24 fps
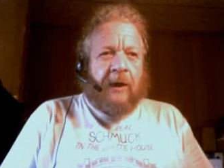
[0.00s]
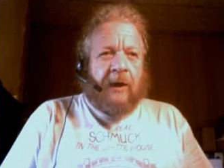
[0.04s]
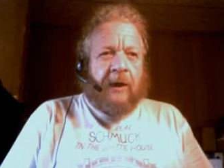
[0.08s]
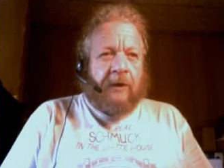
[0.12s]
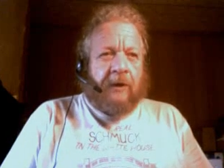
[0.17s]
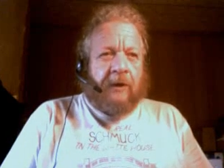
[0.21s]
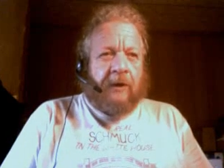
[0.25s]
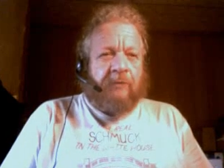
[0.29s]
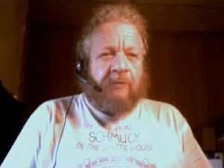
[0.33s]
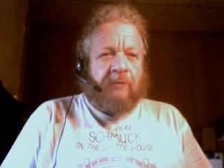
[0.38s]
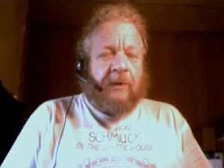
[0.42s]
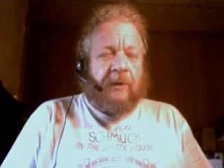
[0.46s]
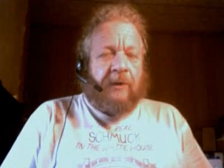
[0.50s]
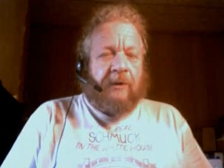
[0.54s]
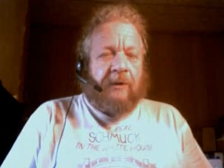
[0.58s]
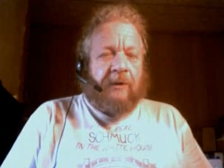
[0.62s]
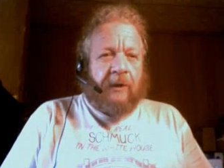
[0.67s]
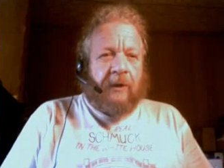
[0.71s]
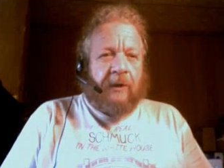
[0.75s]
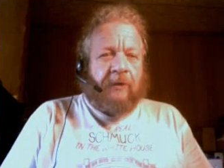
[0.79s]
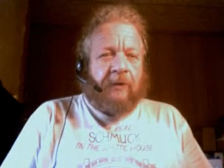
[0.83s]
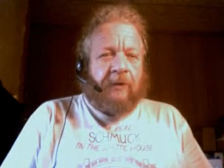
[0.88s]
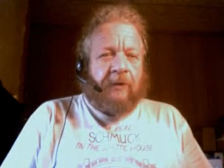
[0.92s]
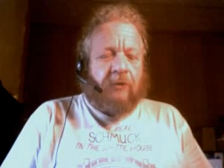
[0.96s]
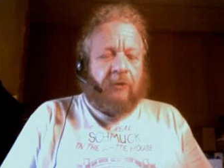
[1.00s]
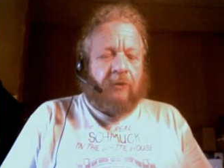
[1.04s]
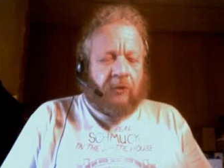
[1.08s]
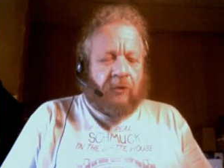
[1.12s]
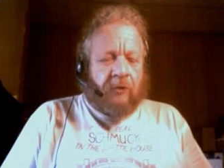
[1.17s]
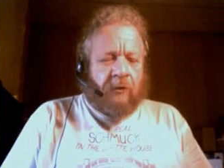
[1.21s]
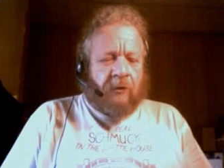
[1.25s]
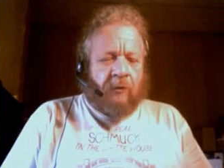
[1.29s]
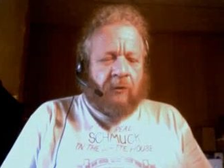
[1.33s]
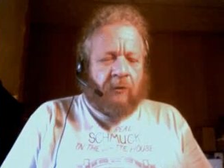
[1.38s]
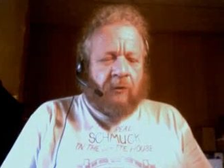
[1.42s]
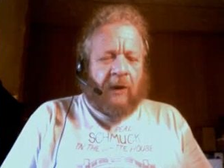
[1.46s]
has been linked
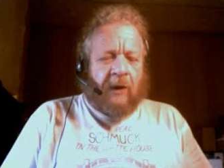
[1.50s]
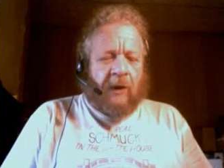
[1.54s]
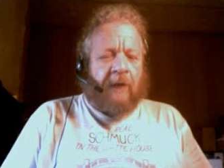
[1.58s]
to